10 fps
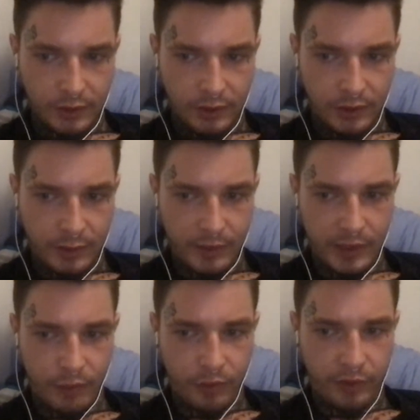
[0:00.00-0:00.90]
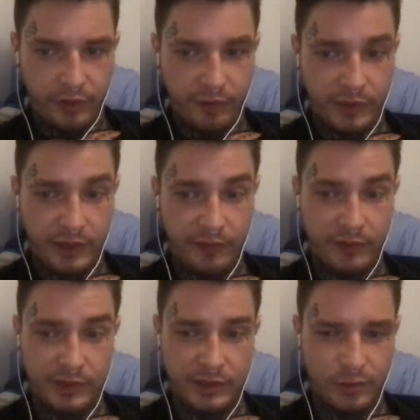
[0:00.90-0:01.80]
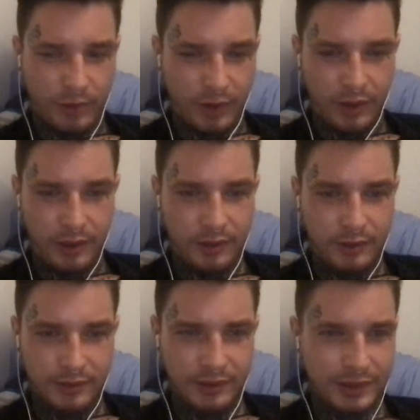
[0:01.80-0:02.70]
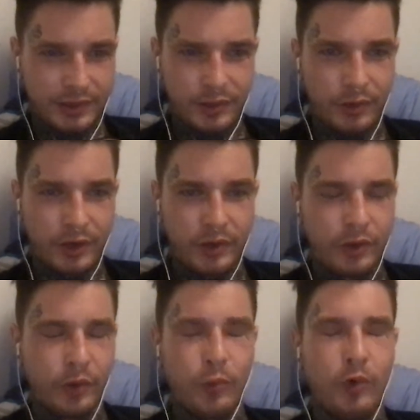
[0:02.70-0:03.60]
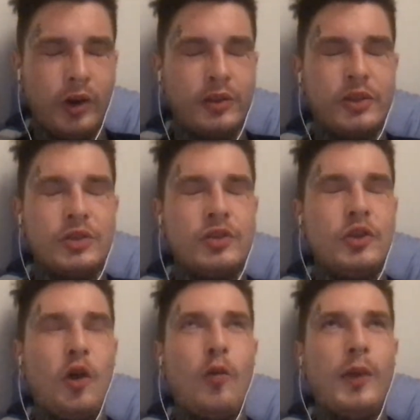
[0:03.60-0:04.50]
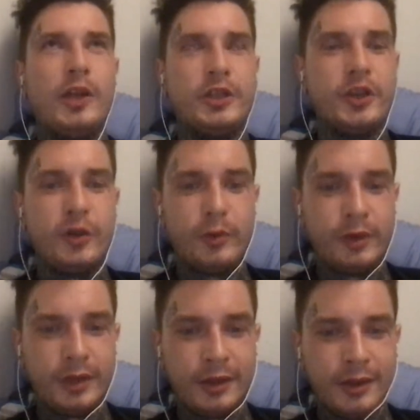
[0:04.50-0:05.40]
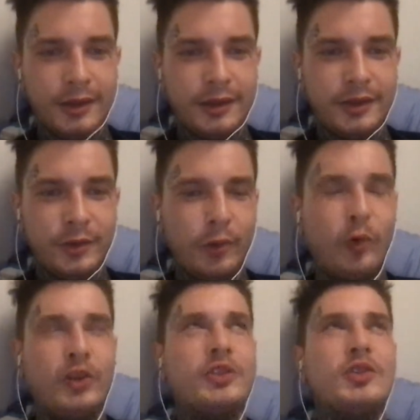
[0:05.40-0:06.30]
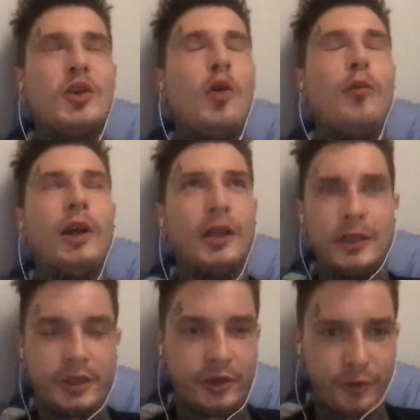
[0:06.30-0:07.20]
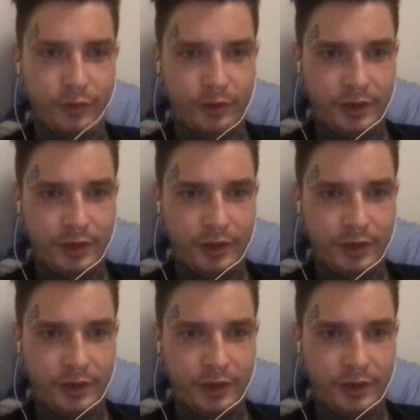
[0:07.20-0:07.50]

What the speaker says: I'm not worthy of life. Yes, you are. Yes, you are. You're worth so much, dude. You're worth so much, dude.